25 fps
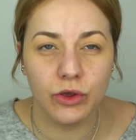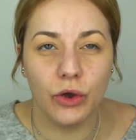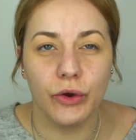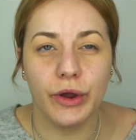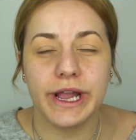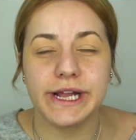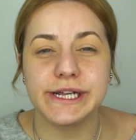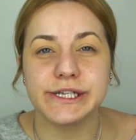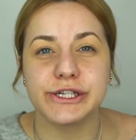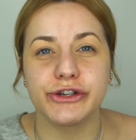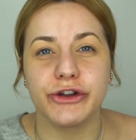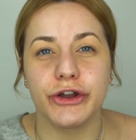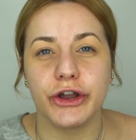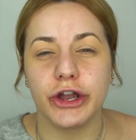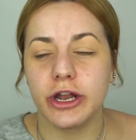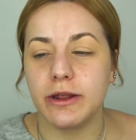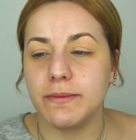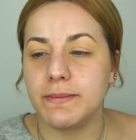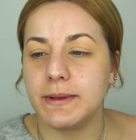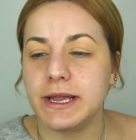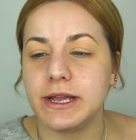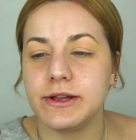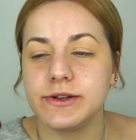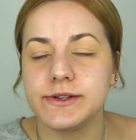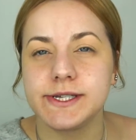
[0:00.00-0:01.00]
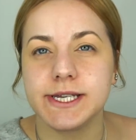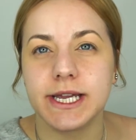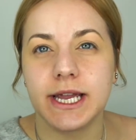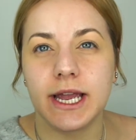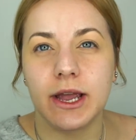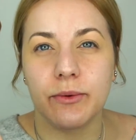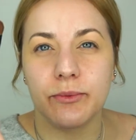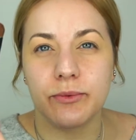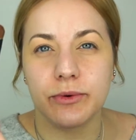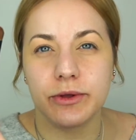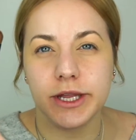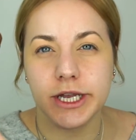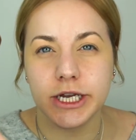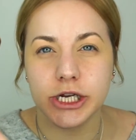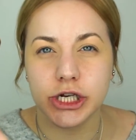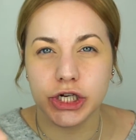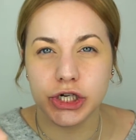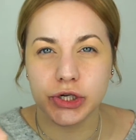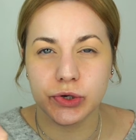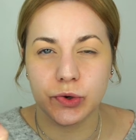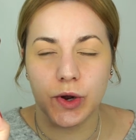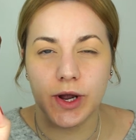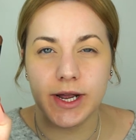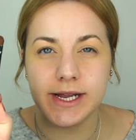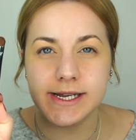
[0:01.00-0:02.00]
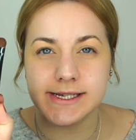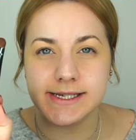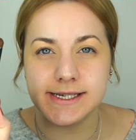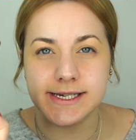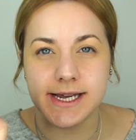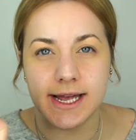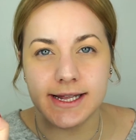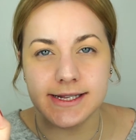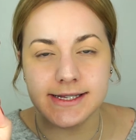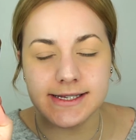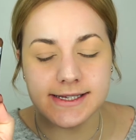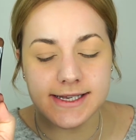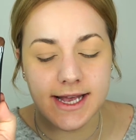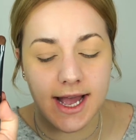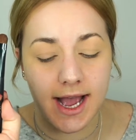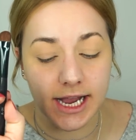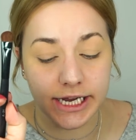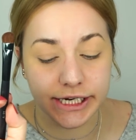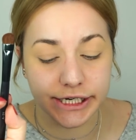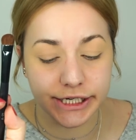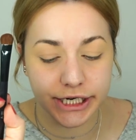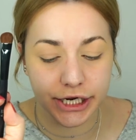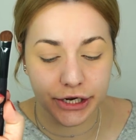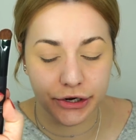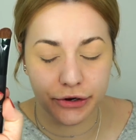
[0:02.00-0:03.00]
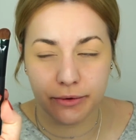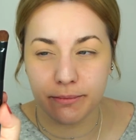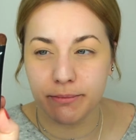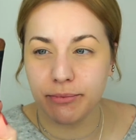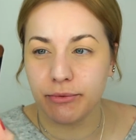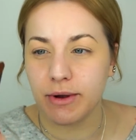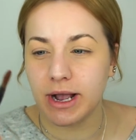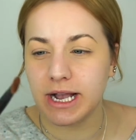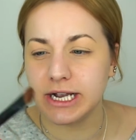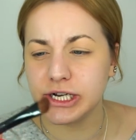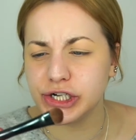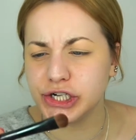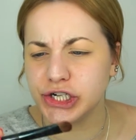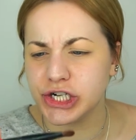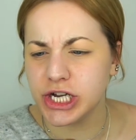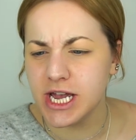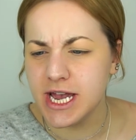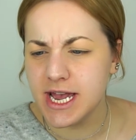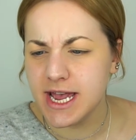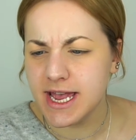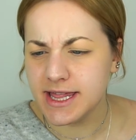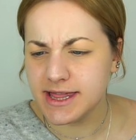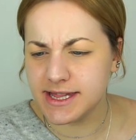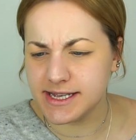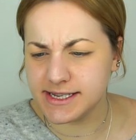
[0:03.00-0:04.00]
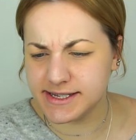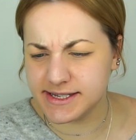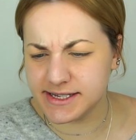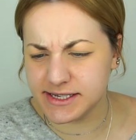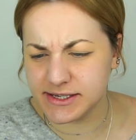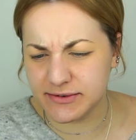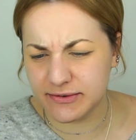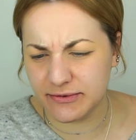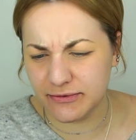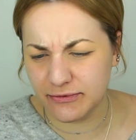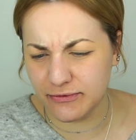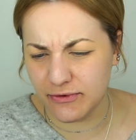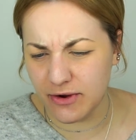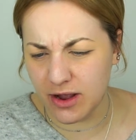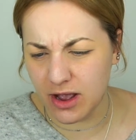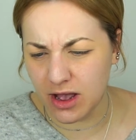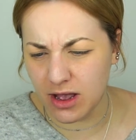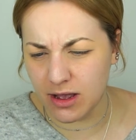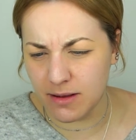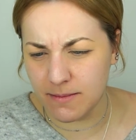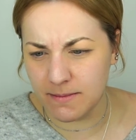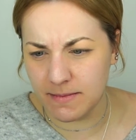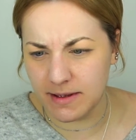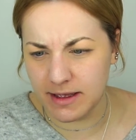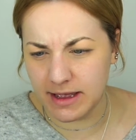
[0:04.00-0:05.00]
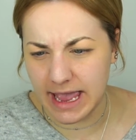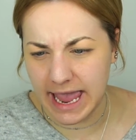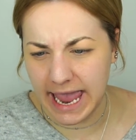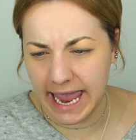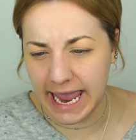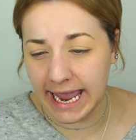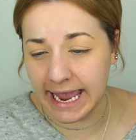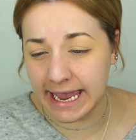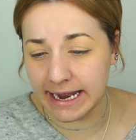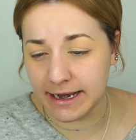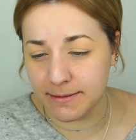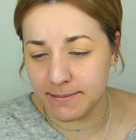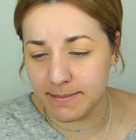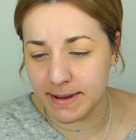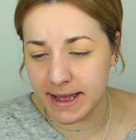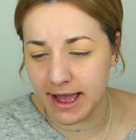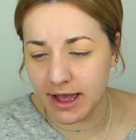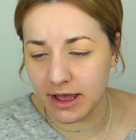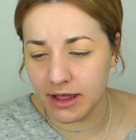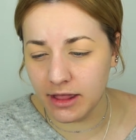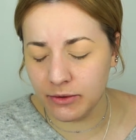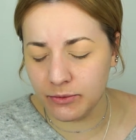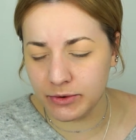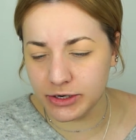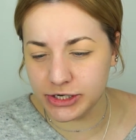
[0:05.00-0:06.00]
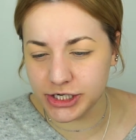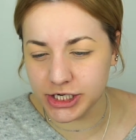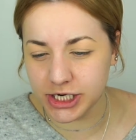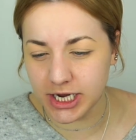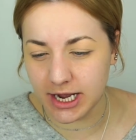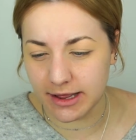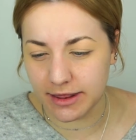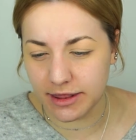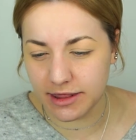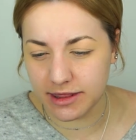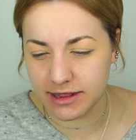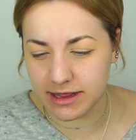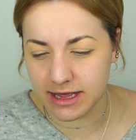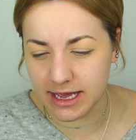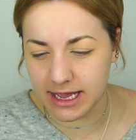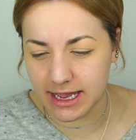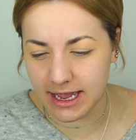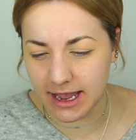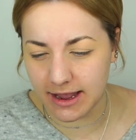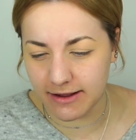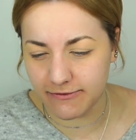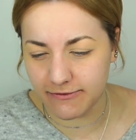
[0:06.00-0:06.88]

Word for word: Okay, so I'm going to be using a really short, dense eyeshadow brush. This is from Annabelle, which I think